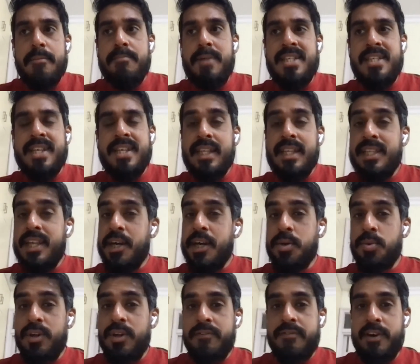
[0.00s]
basically there are
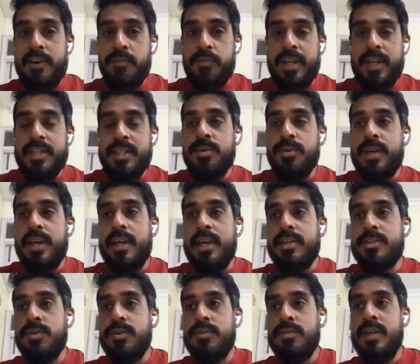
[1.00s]
two different ways. Okay,
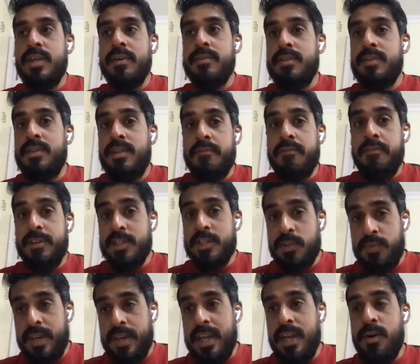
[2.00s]
so the
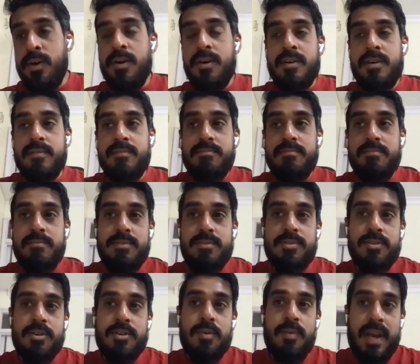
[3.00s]
first way, or
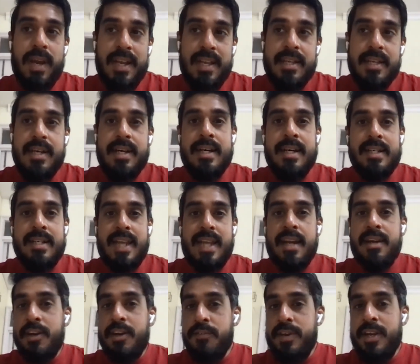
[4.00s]
so quite a
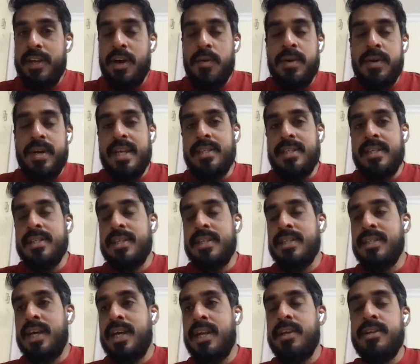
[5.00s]
standard way nowadays, is
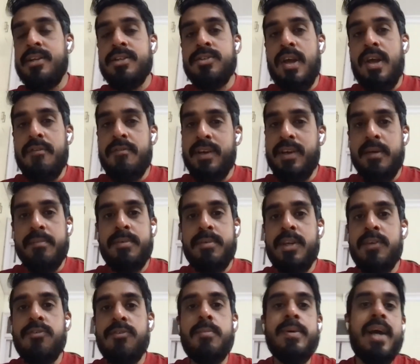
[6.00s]
that so every
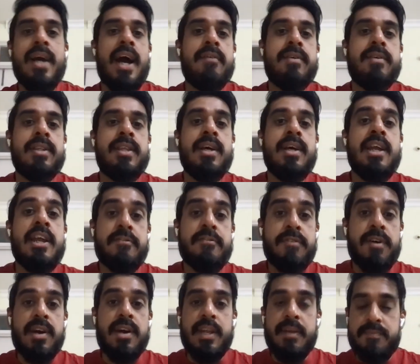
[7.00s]
company will be having their
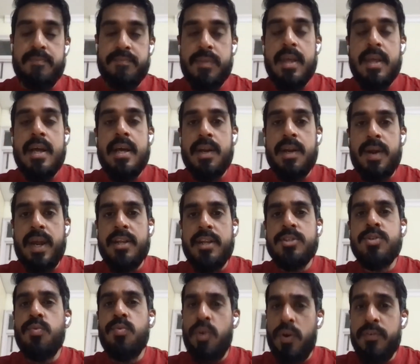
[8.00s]
infra team, right?
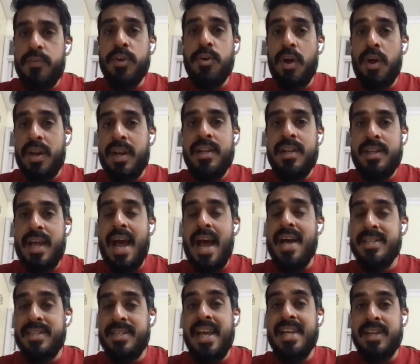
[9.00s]
So what we call it
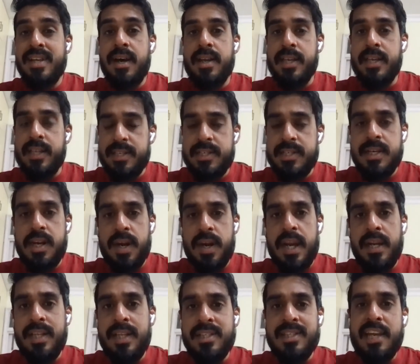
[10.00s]
as a SREs,
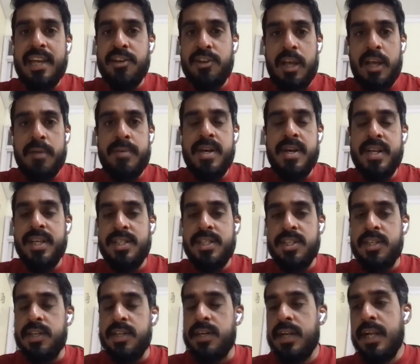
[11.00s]
right? The site reliability
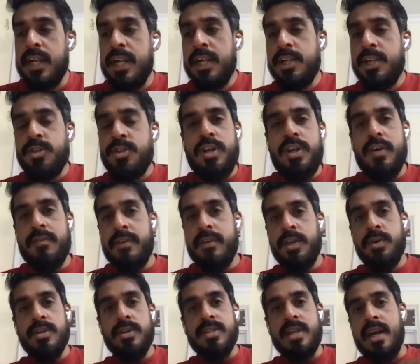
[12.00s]
engineer. So whenever
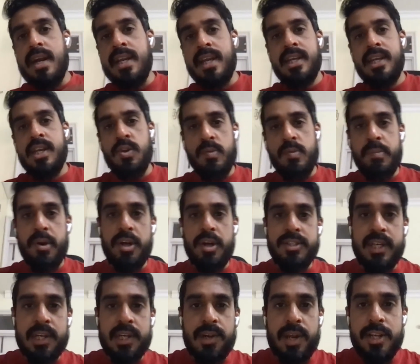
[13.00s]
you are starting in a new
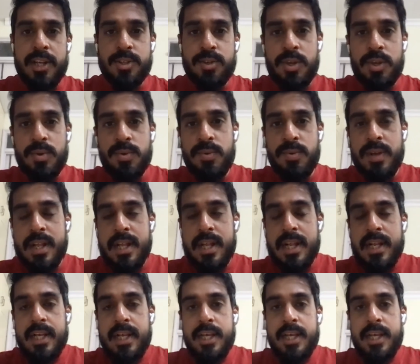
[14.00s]
project, right? So you